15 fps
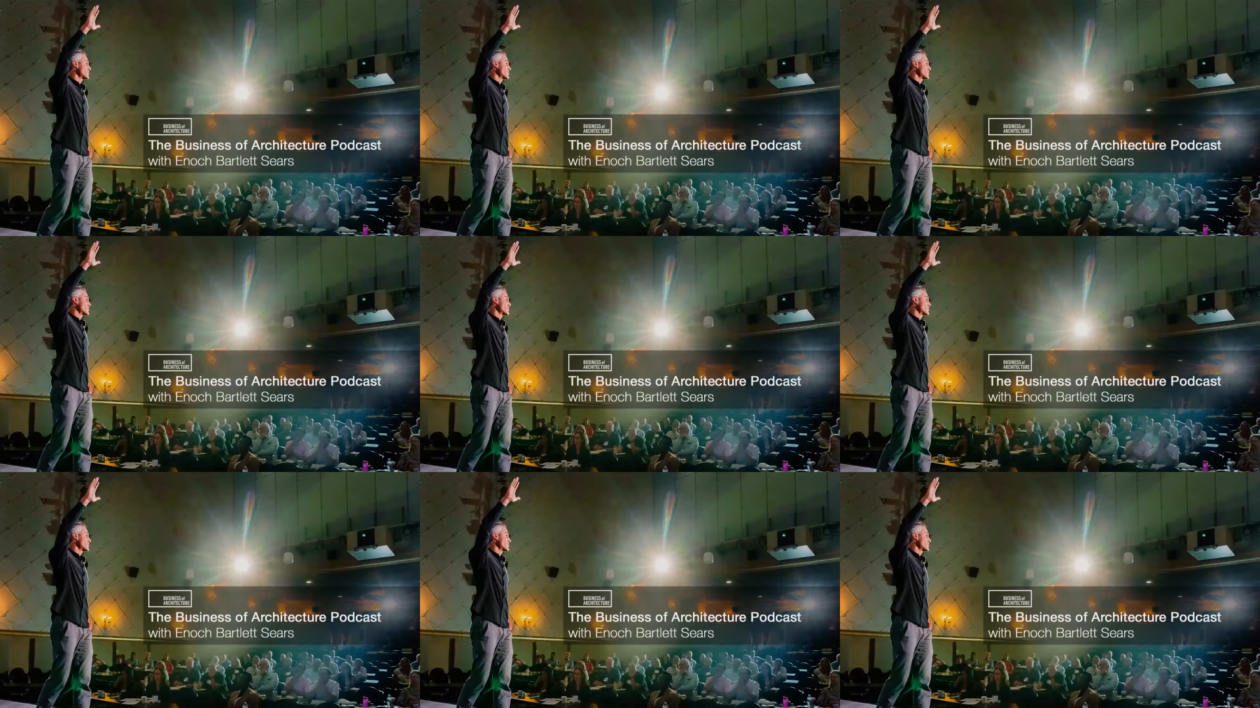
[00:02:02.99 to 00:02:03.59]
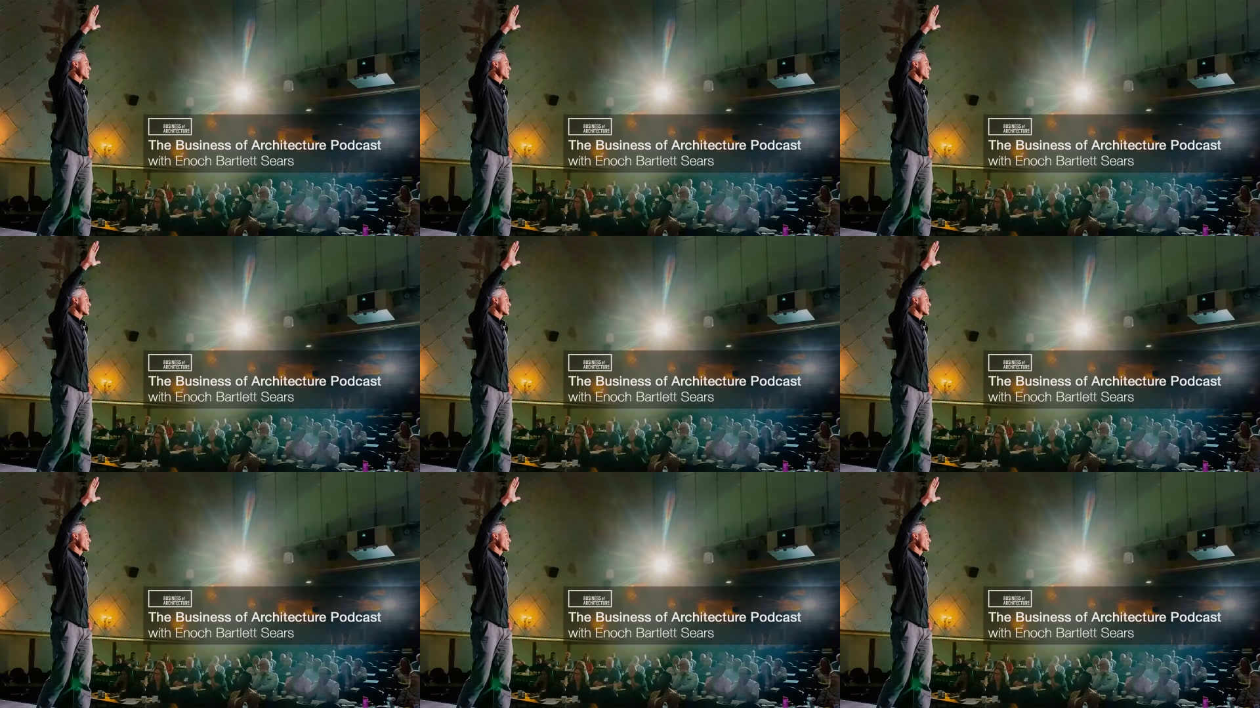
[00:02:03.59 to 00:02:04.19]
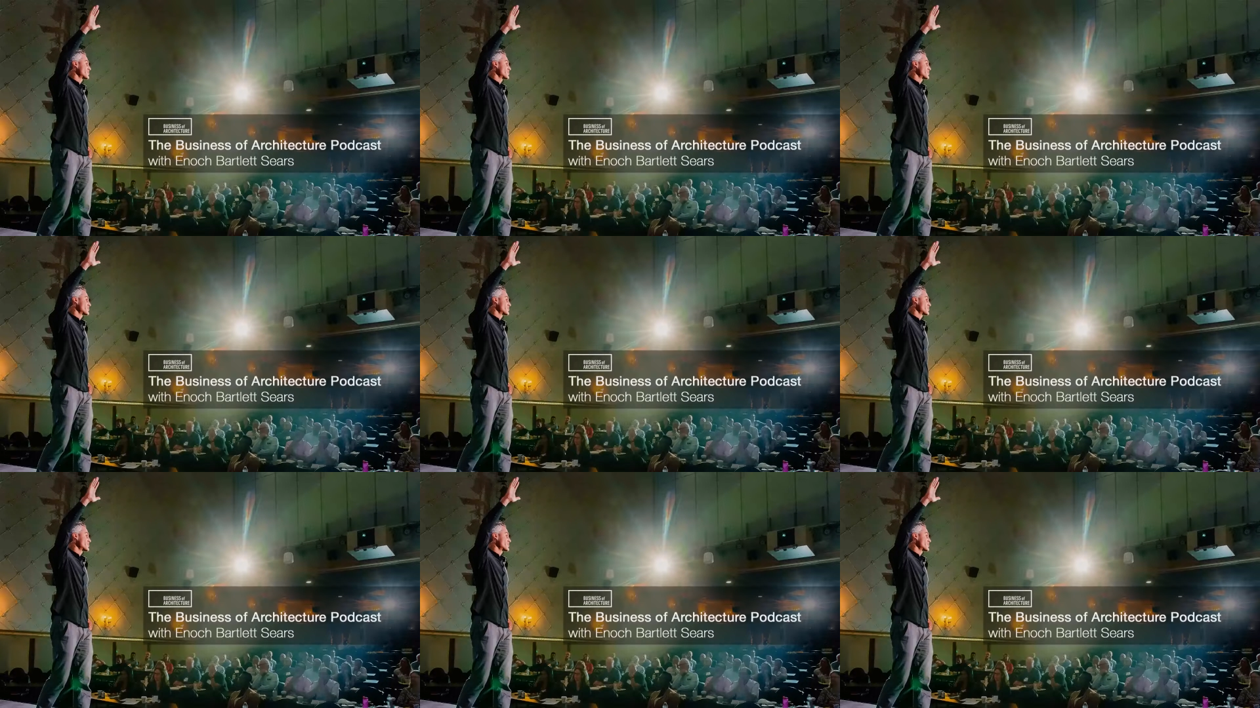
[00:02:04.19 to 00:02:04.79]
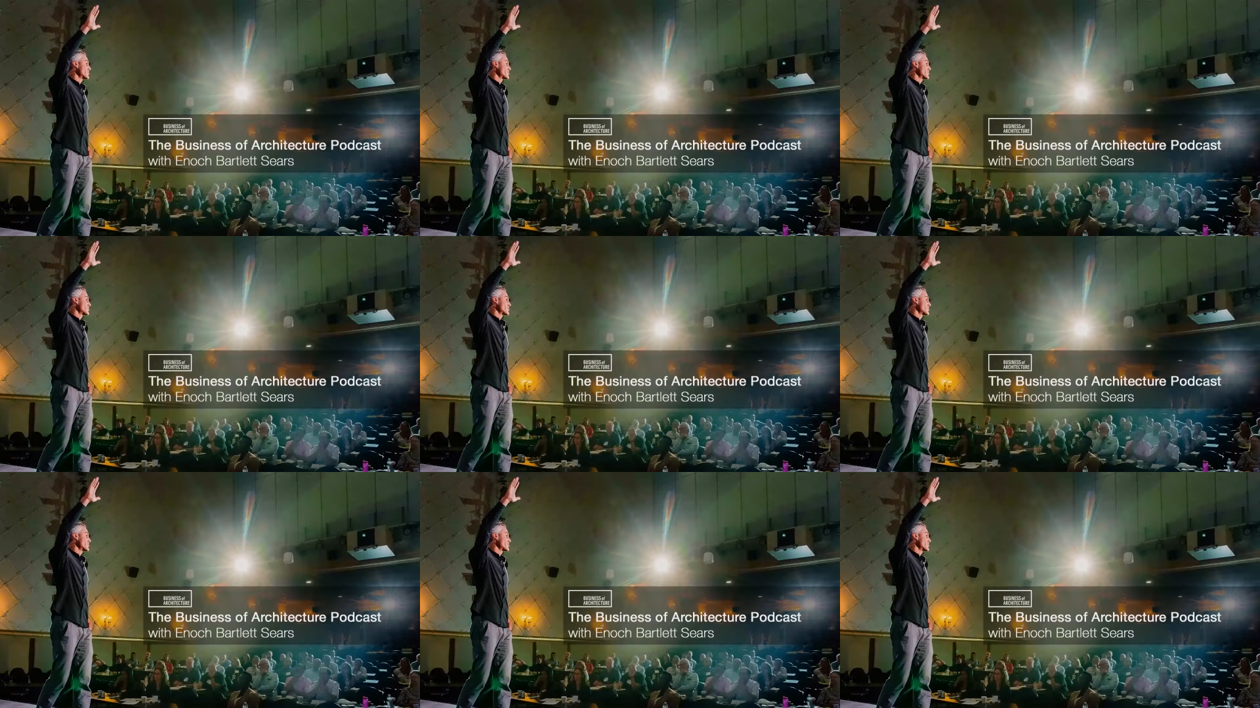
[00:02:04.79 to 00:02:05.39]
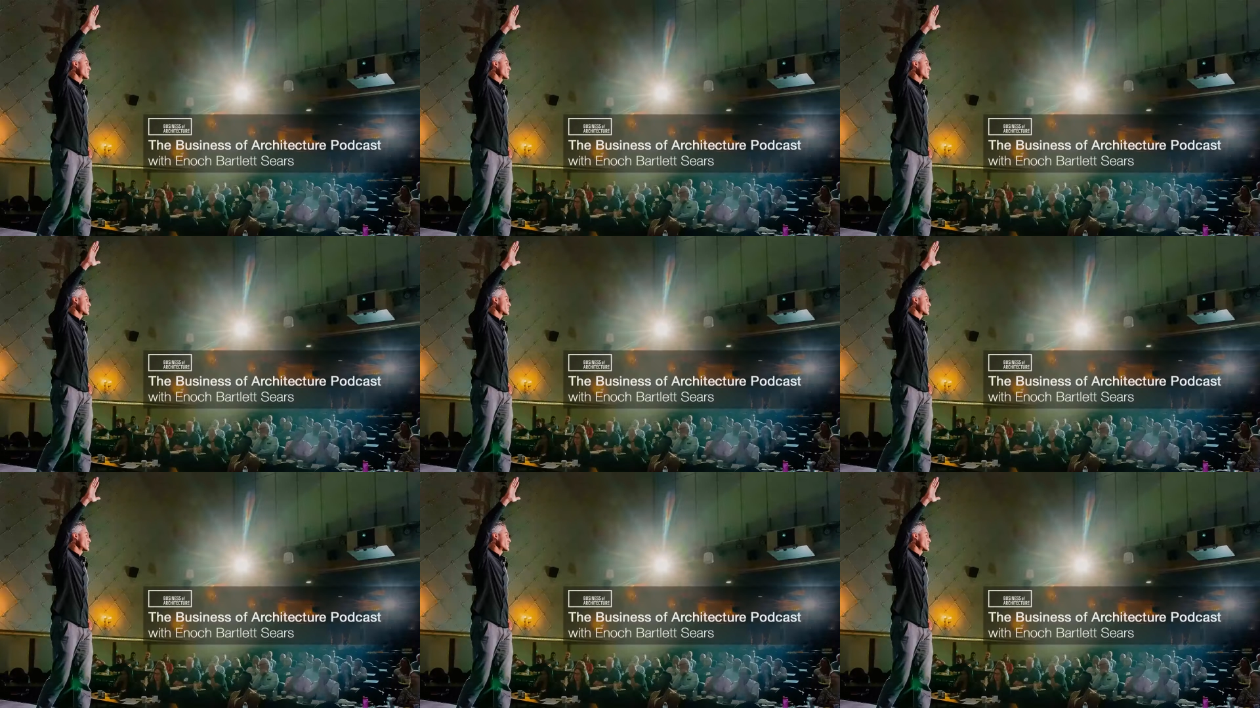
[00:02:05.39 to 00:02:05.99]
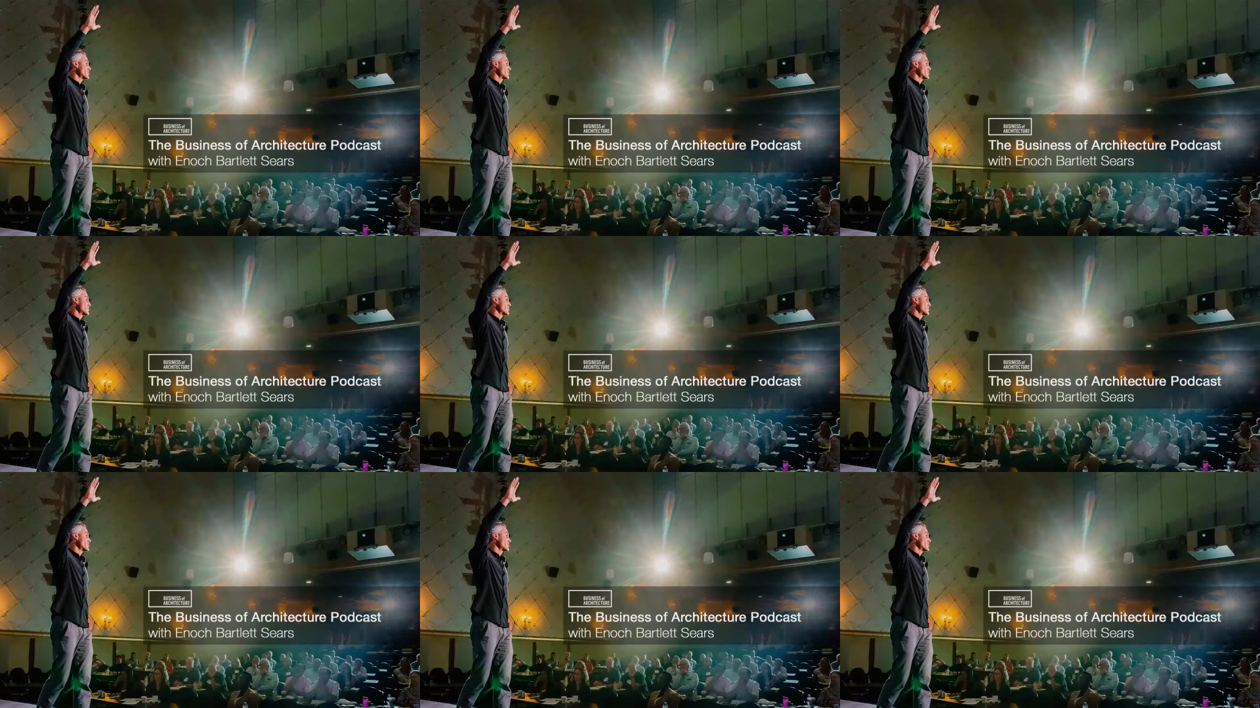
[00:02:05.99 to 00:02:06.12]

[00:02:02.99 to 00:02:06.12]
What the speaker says: [unreadable: no face in view]